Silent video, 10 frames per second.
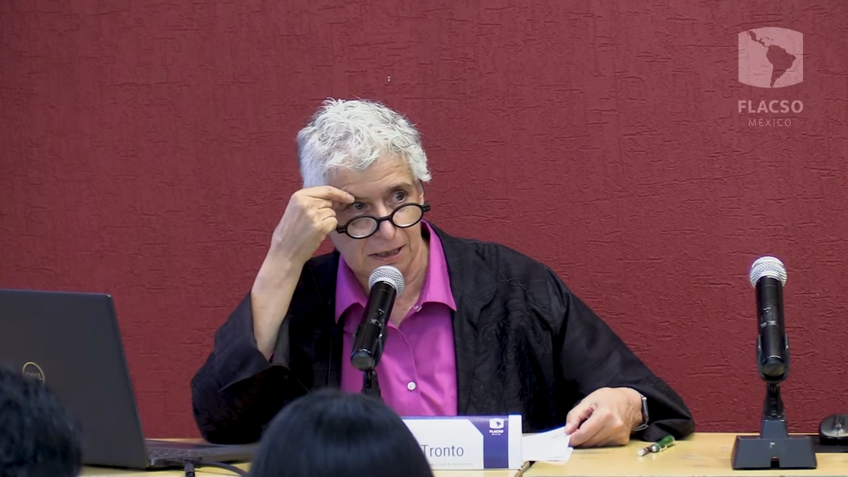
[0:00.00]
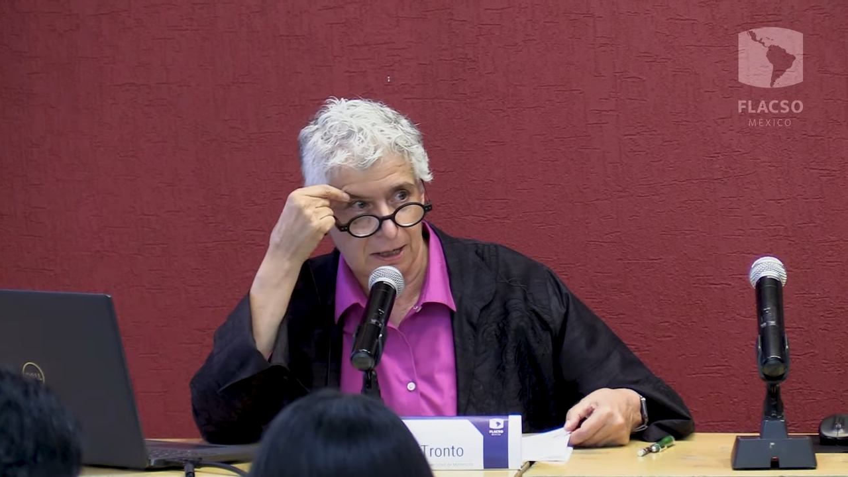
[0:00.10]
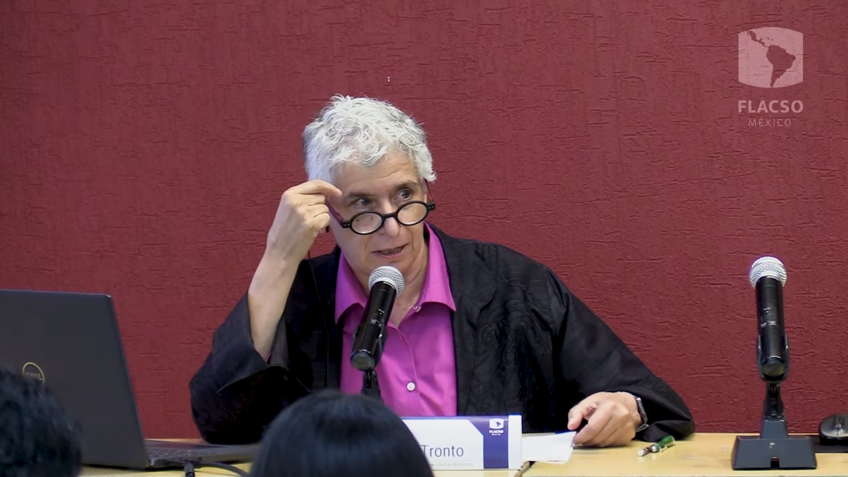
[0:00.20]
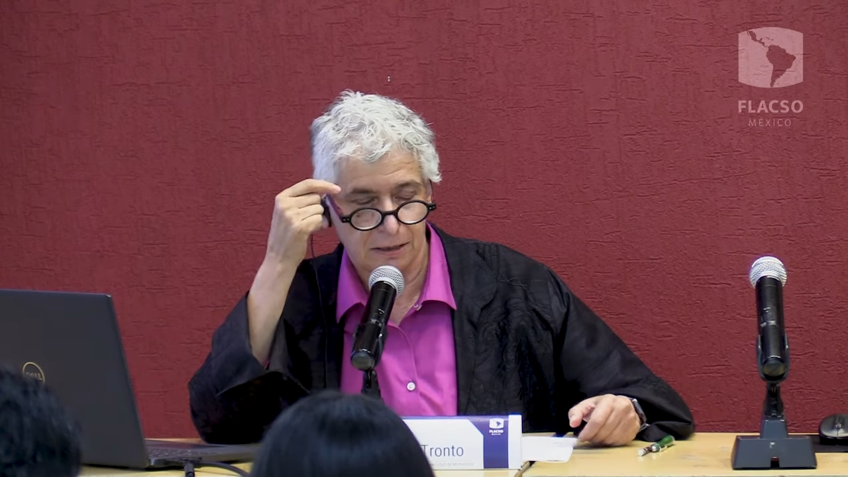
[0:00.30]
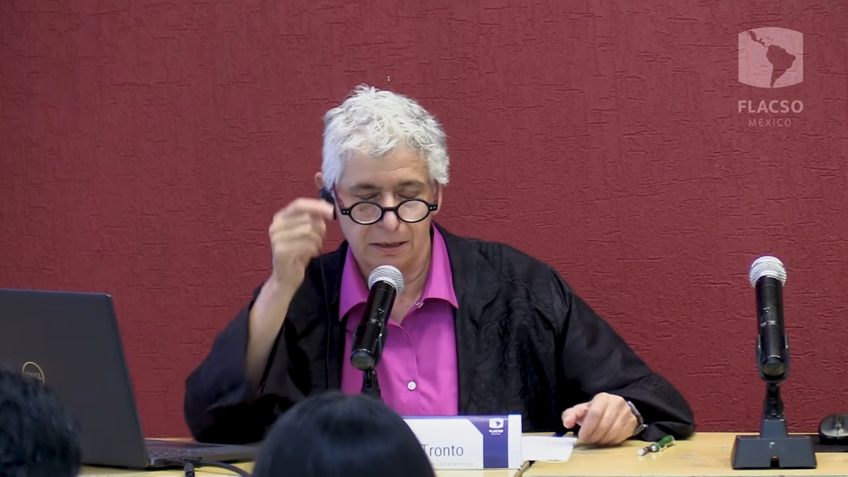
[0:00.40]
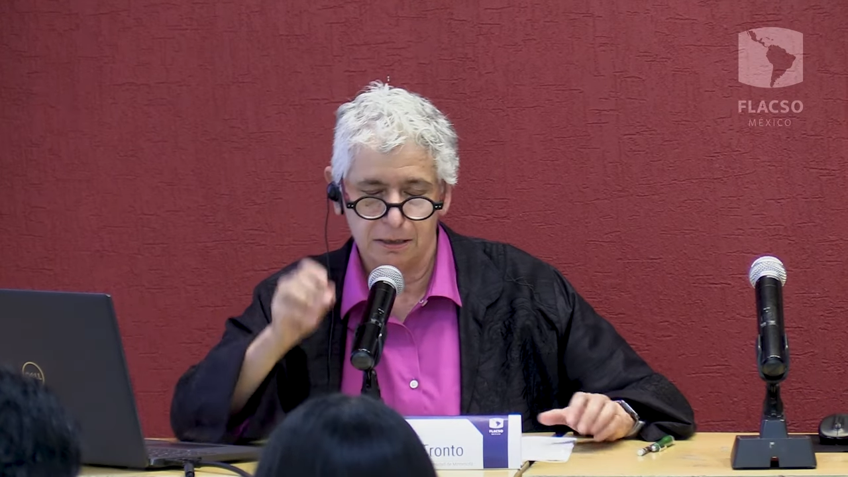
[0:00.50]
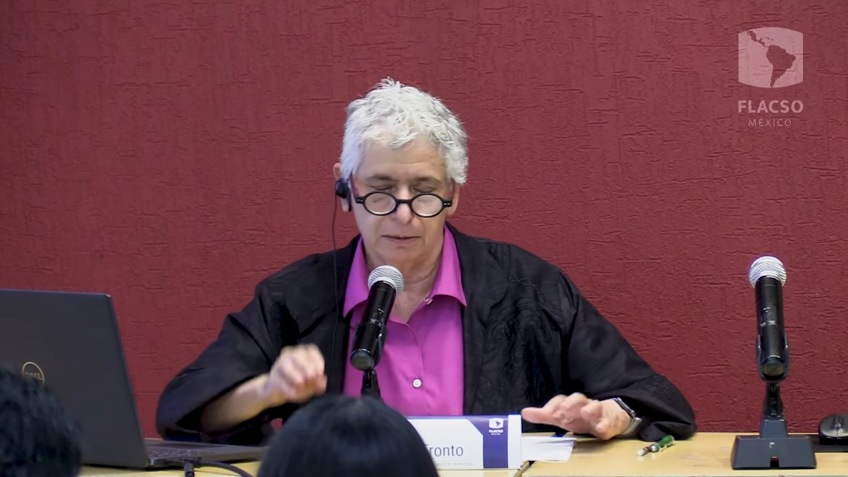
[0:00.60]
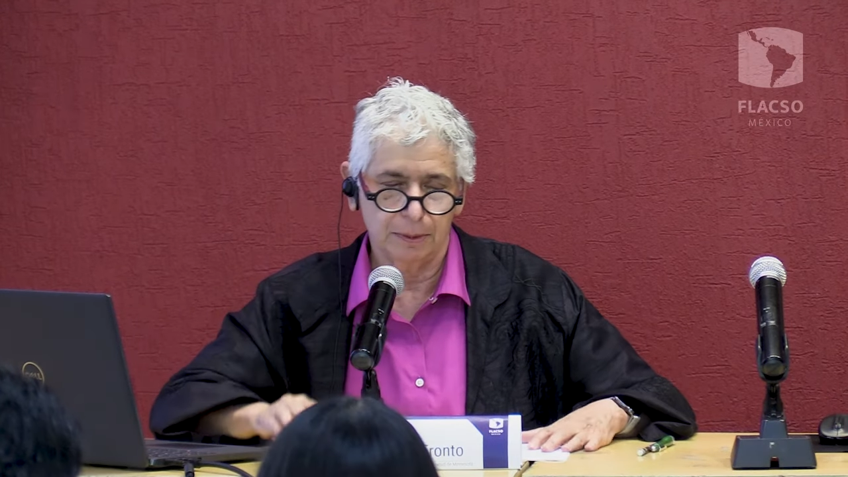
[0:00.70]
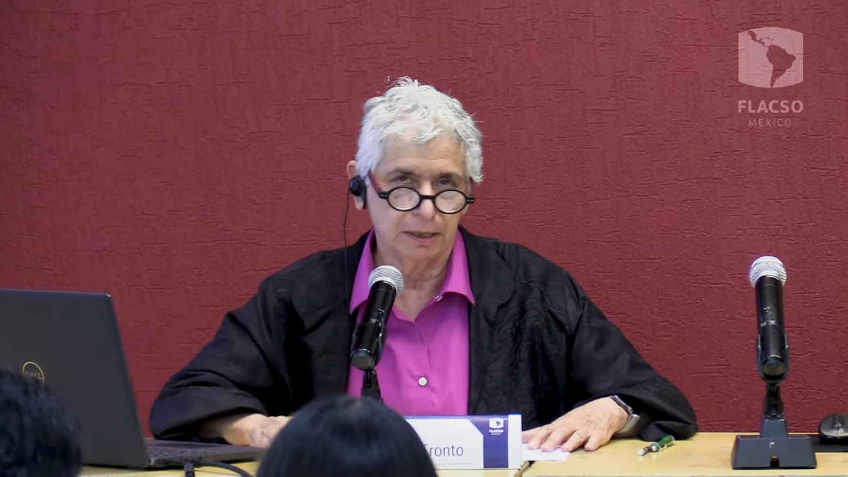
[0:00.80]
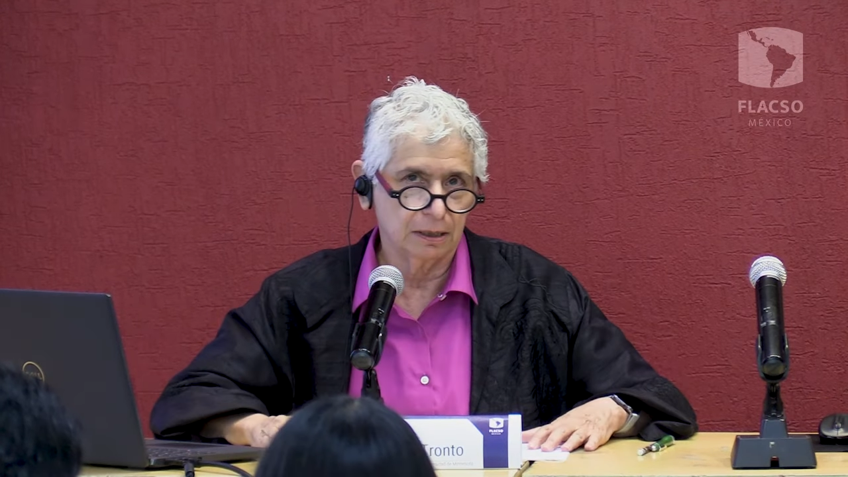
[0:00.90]
that,
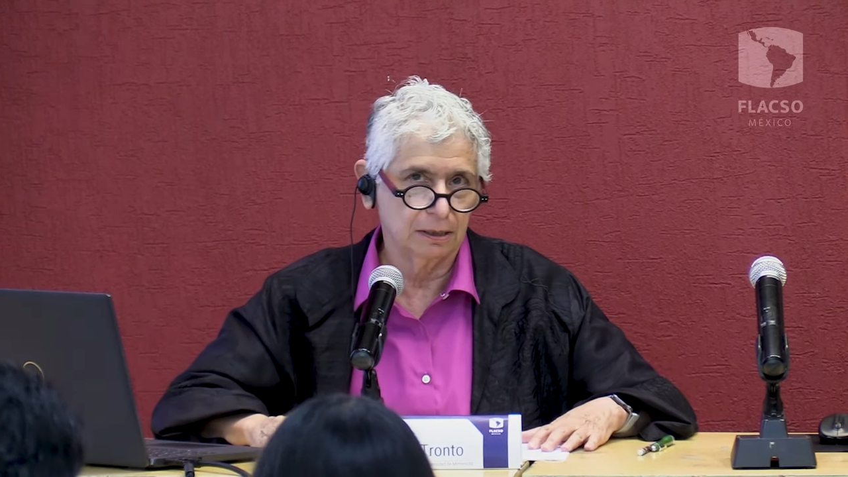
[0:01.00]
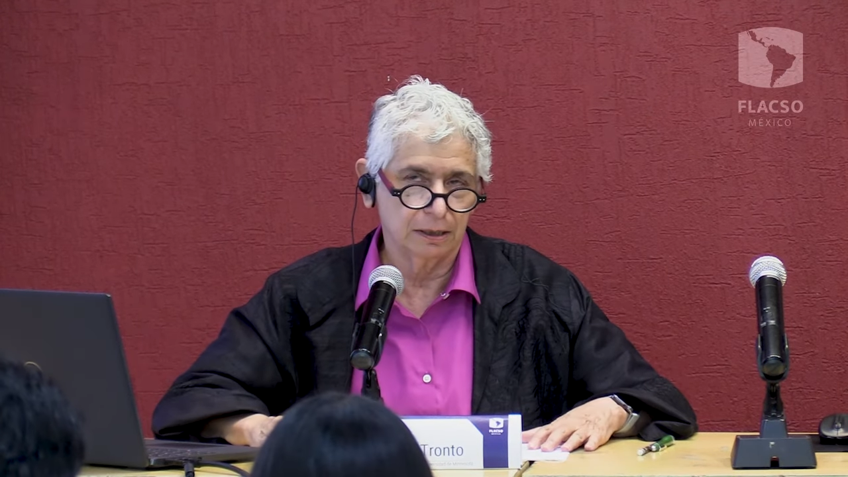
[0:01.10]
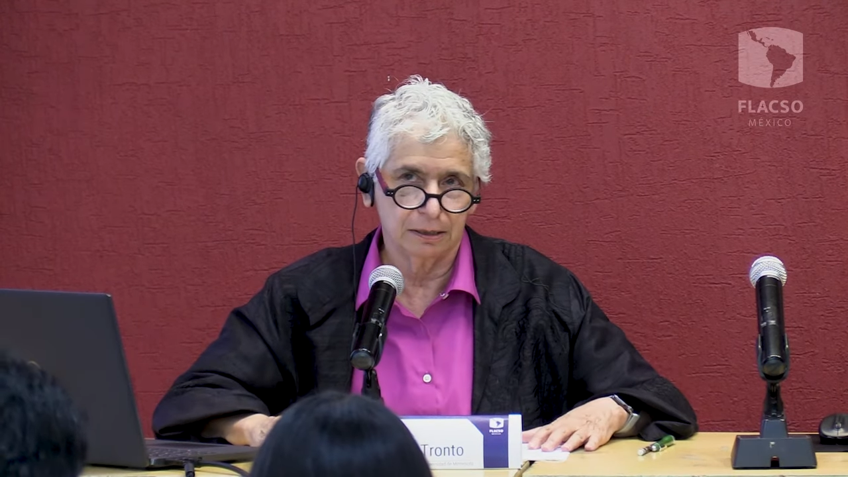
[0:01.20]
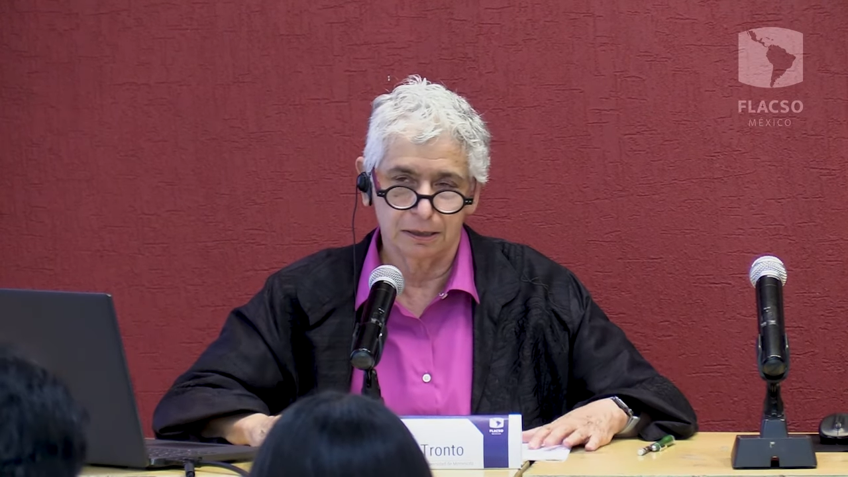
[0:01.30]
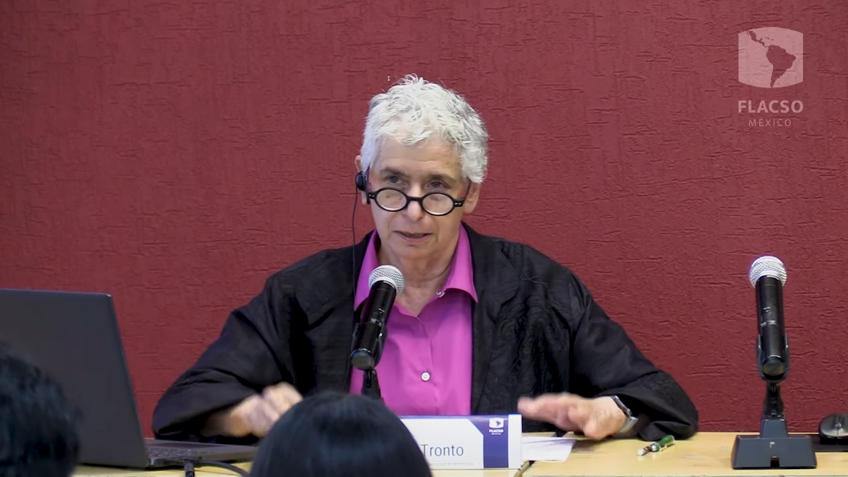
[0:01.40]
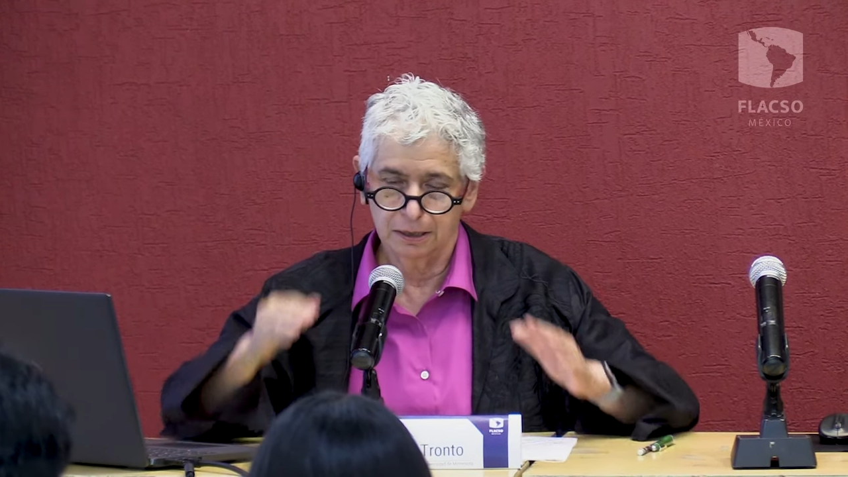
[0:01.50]
oh my God,